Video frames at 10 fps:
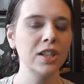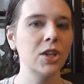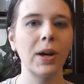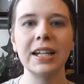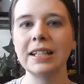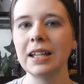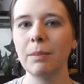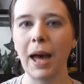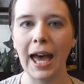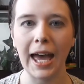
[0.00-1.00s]
So I didn't
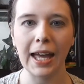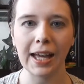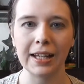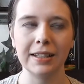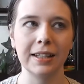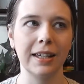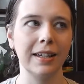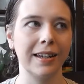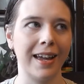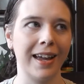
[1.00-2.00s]
get a bag, I didn't
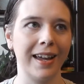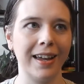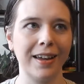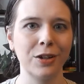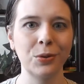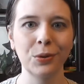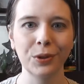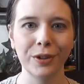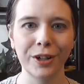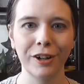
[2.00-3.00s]
get a
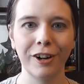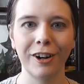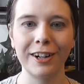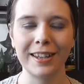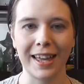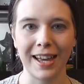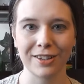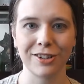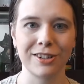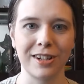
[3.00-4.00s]
cooler or any of that
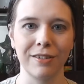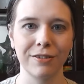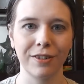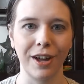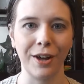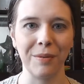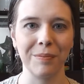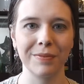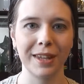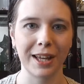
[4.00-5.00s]
extra stuff
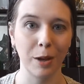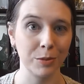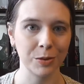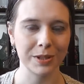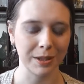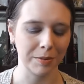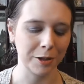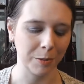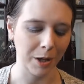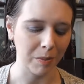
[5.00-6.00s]
that comes with some
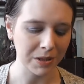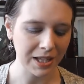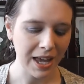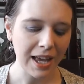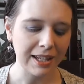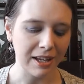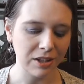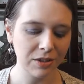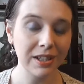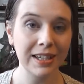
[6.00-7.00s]
of the pumps. Now
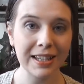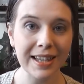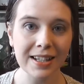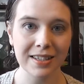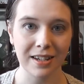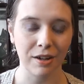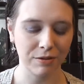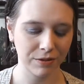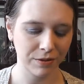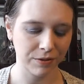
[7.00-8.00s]
you can get that
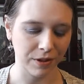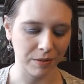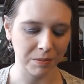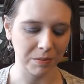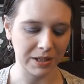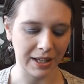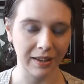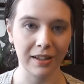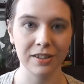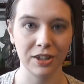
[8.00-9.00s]
stuff from
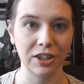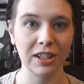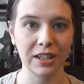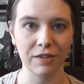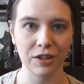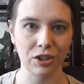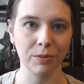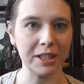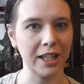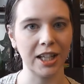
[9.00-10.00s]
Medela, so you can get the official
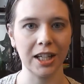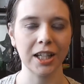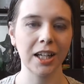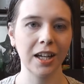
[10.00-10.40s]
Medela